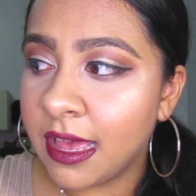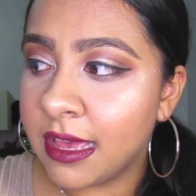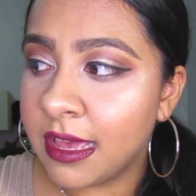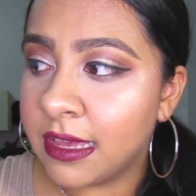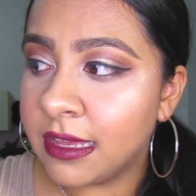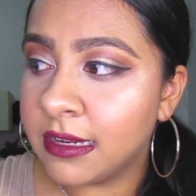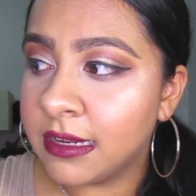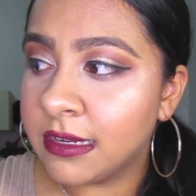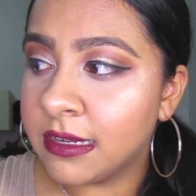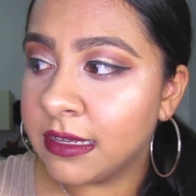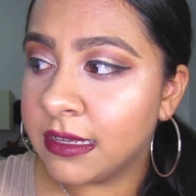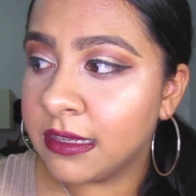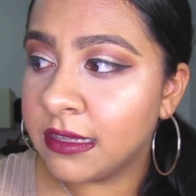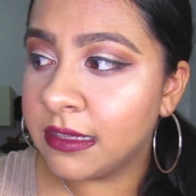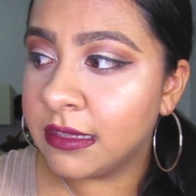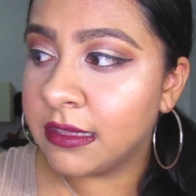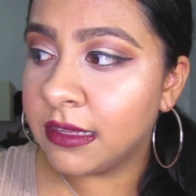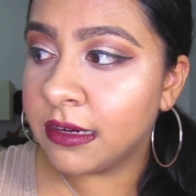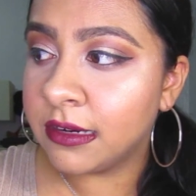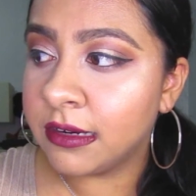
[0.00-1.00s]
and
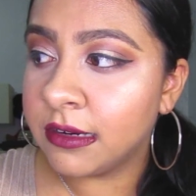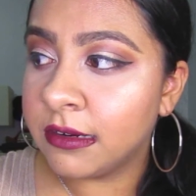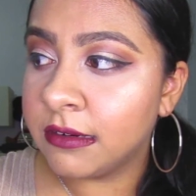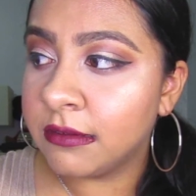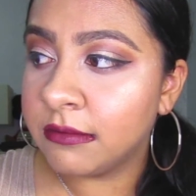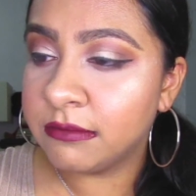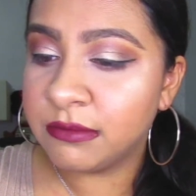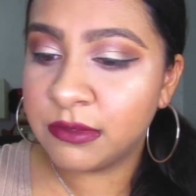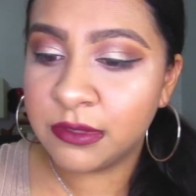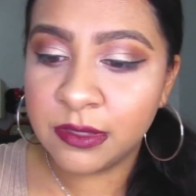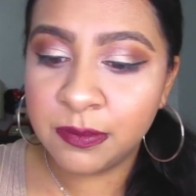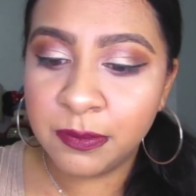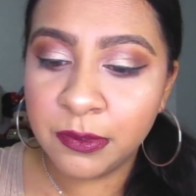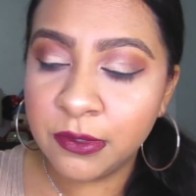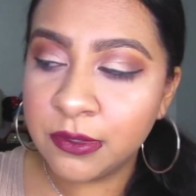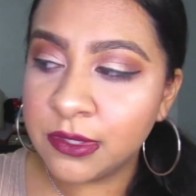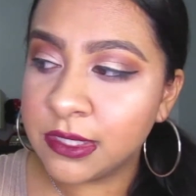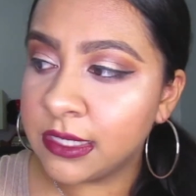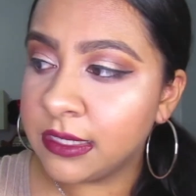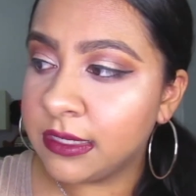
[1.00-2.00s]
they're
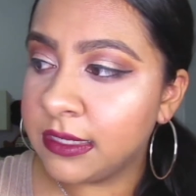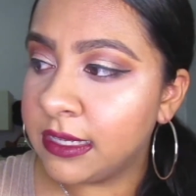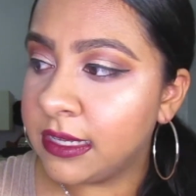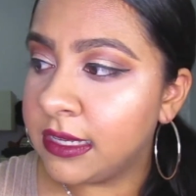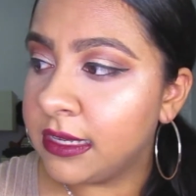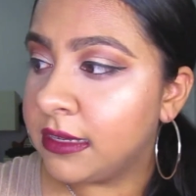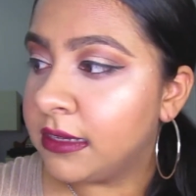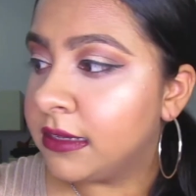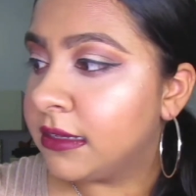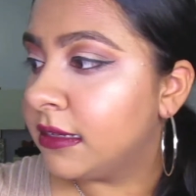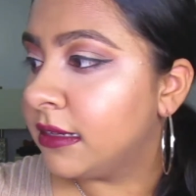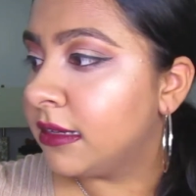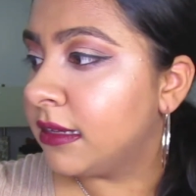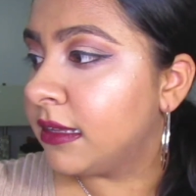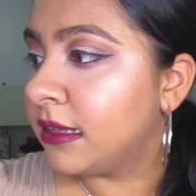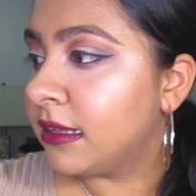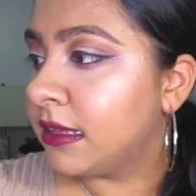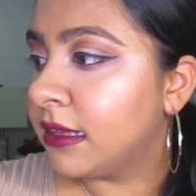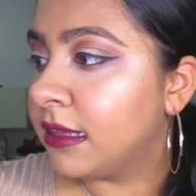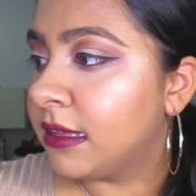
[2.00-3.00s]
supposedly
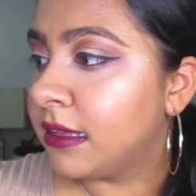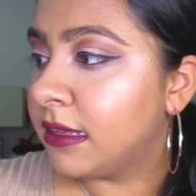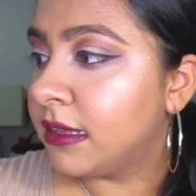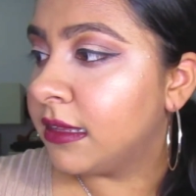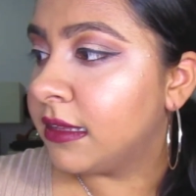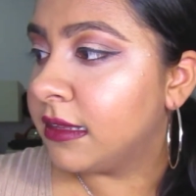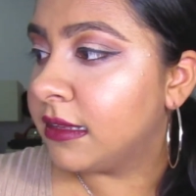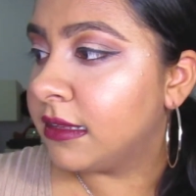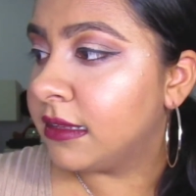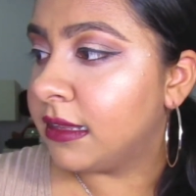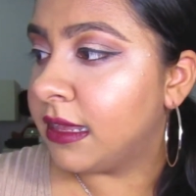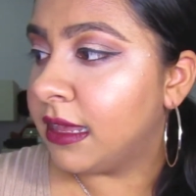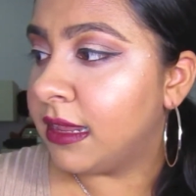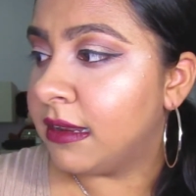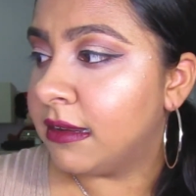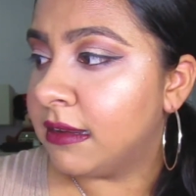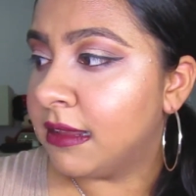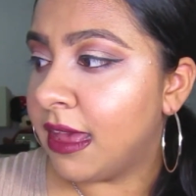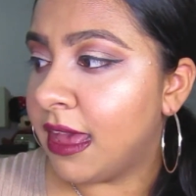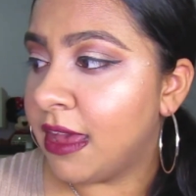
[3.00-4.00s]

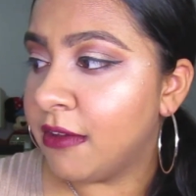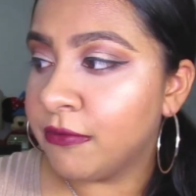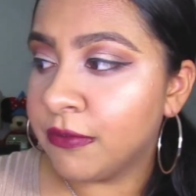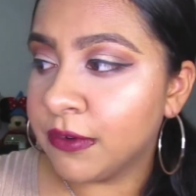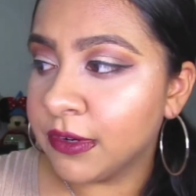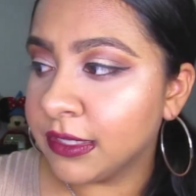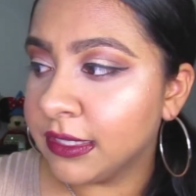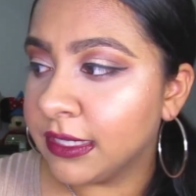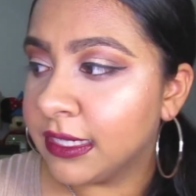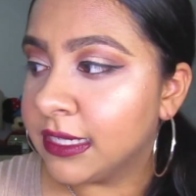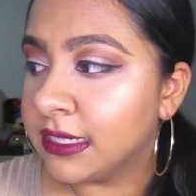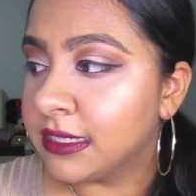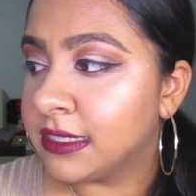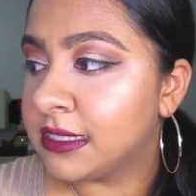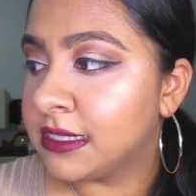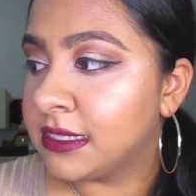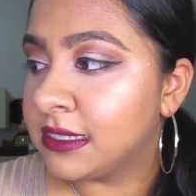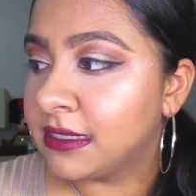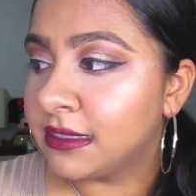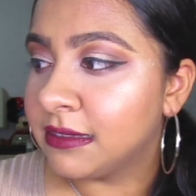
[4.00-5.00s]
an
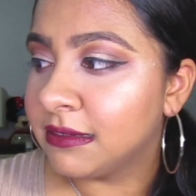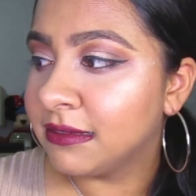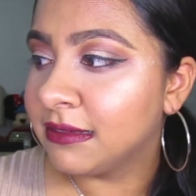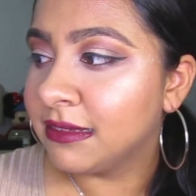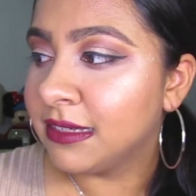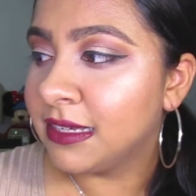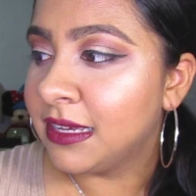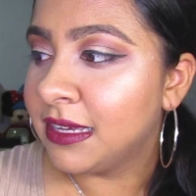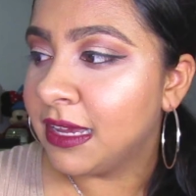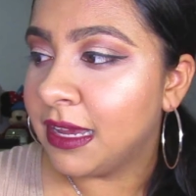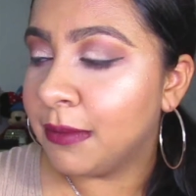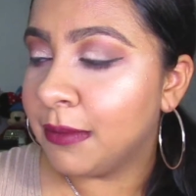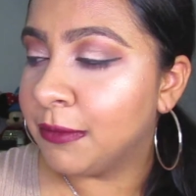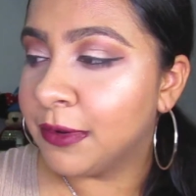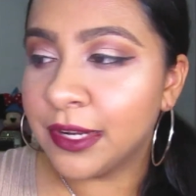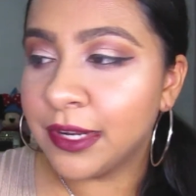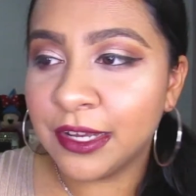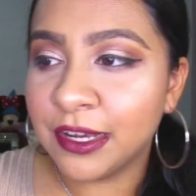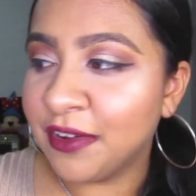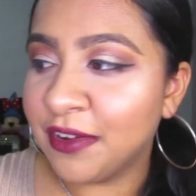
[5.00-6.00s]
effortless, I'm
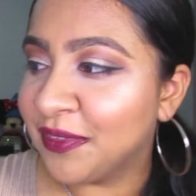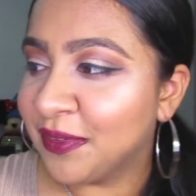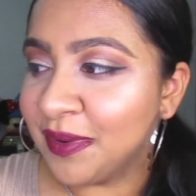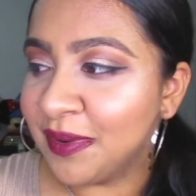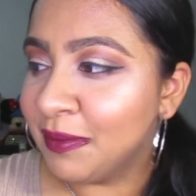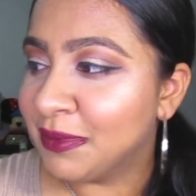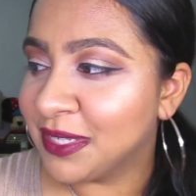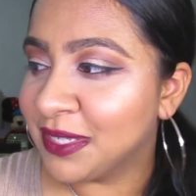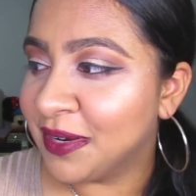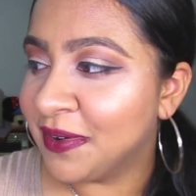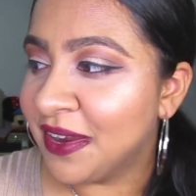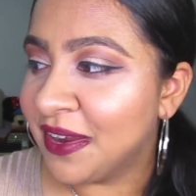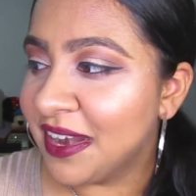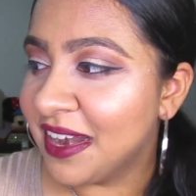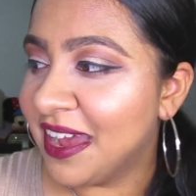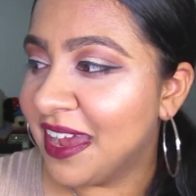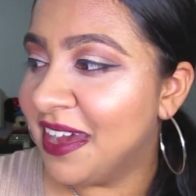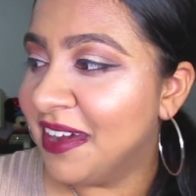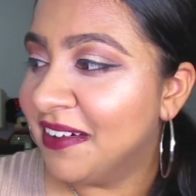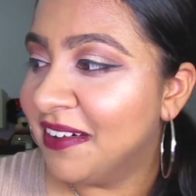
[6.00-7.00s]
reading off the website right
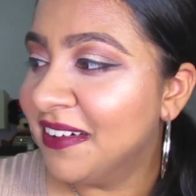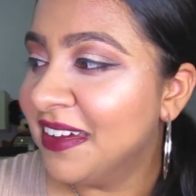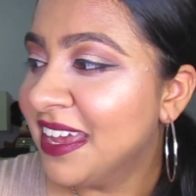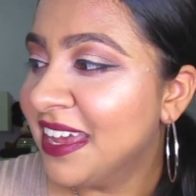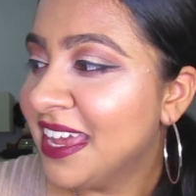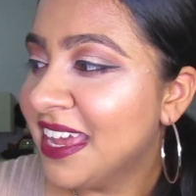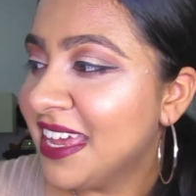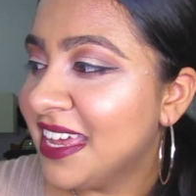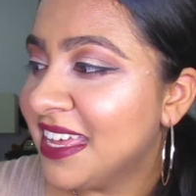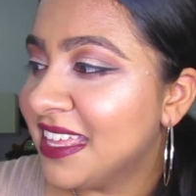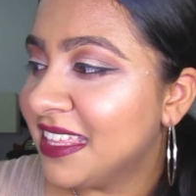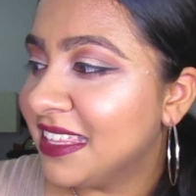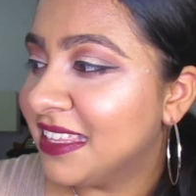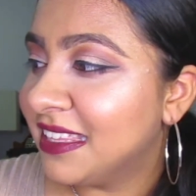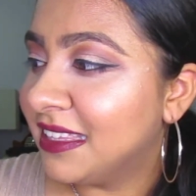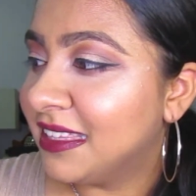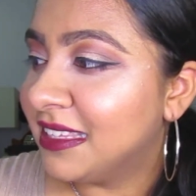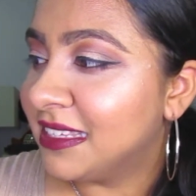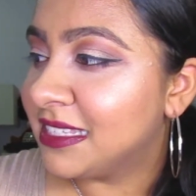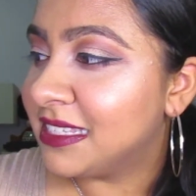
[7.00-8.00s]
now.
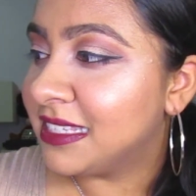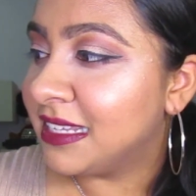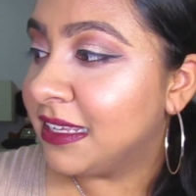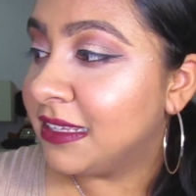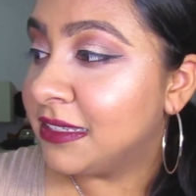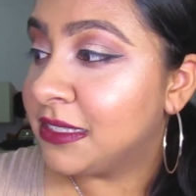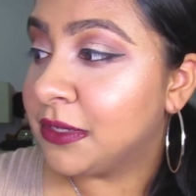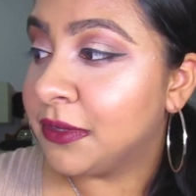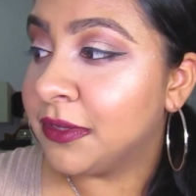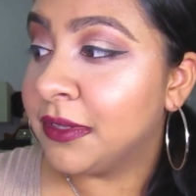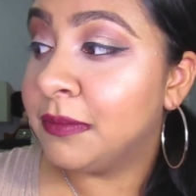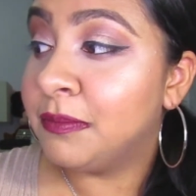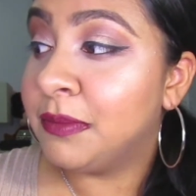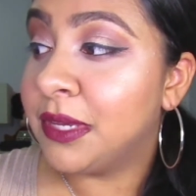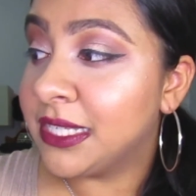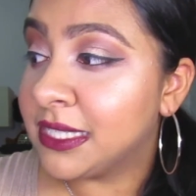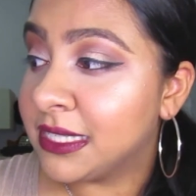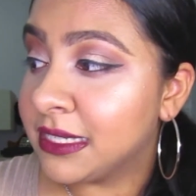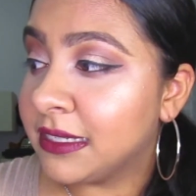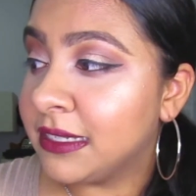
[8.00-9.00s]
So
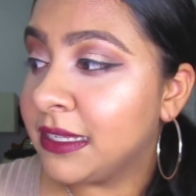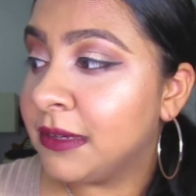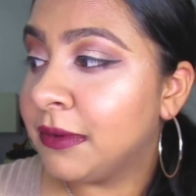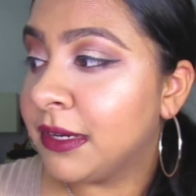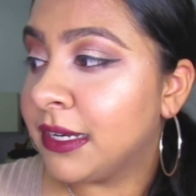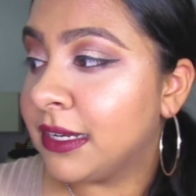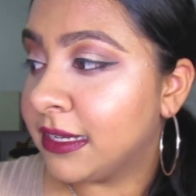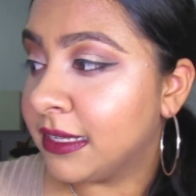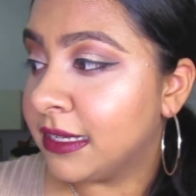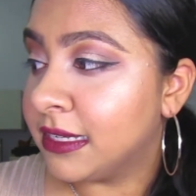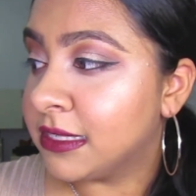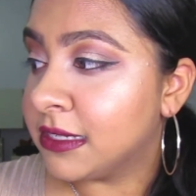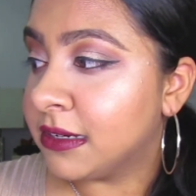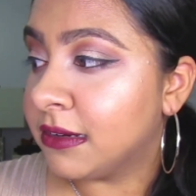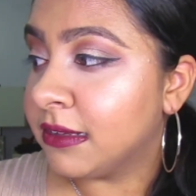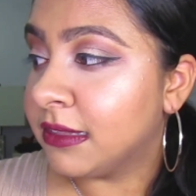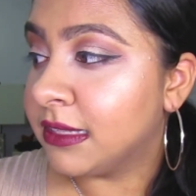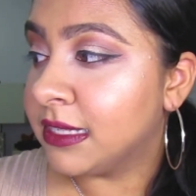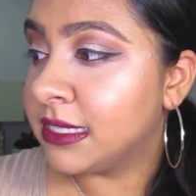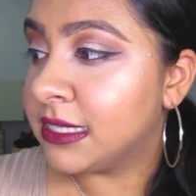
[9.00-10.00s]
basically what it is
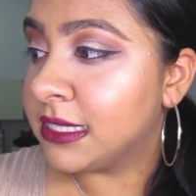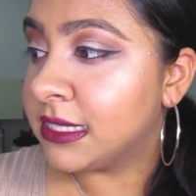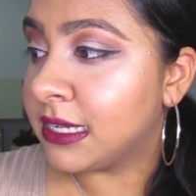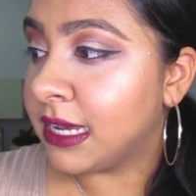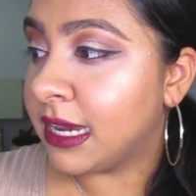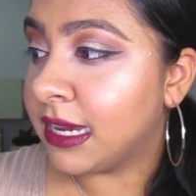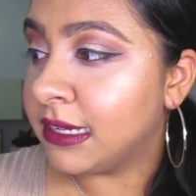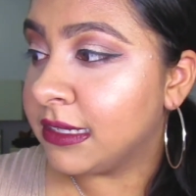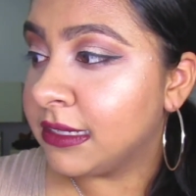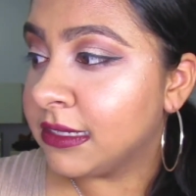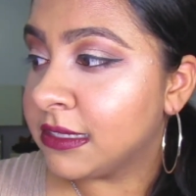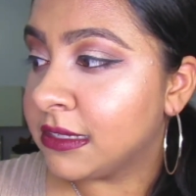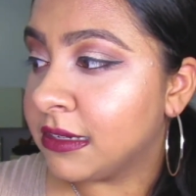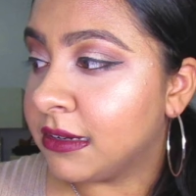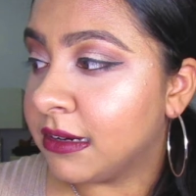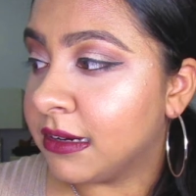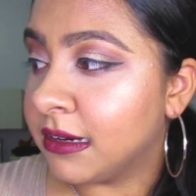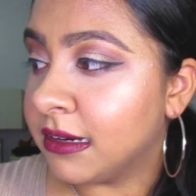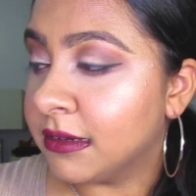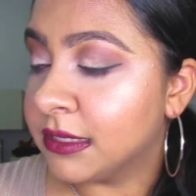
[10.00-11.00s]
are these styles
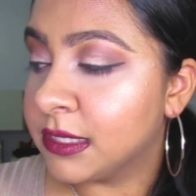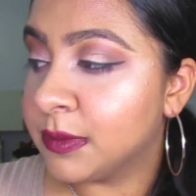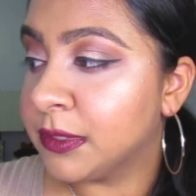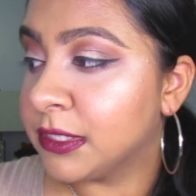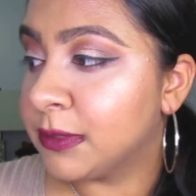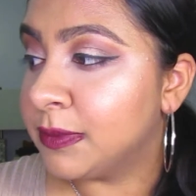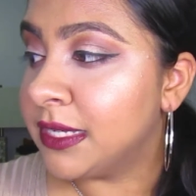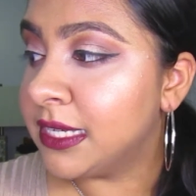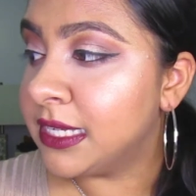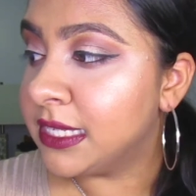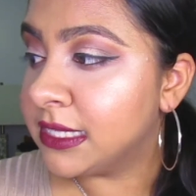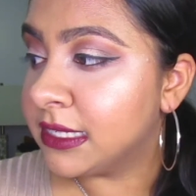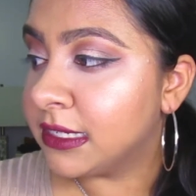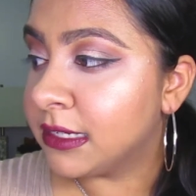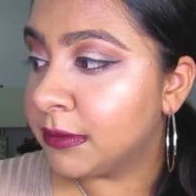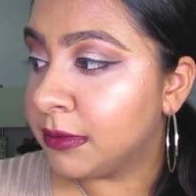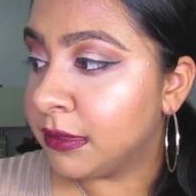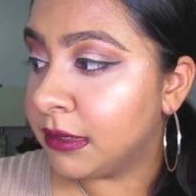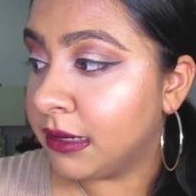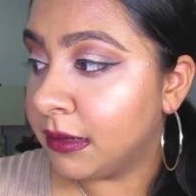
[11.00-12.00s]
are supposed to be easy
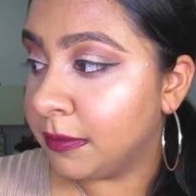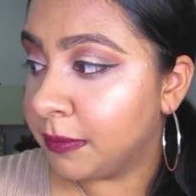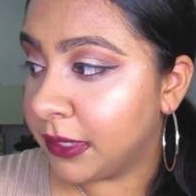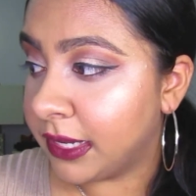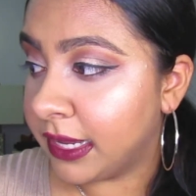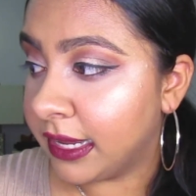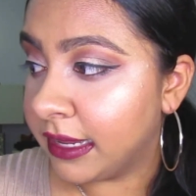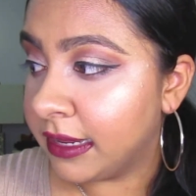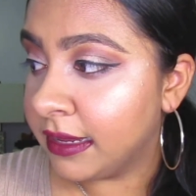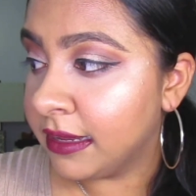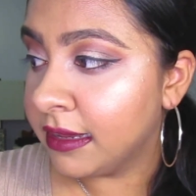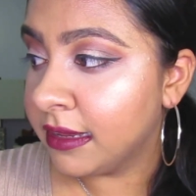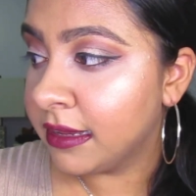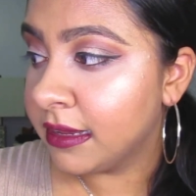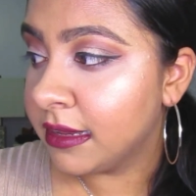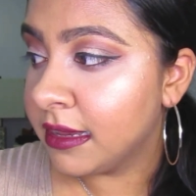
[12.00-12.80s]
to apply,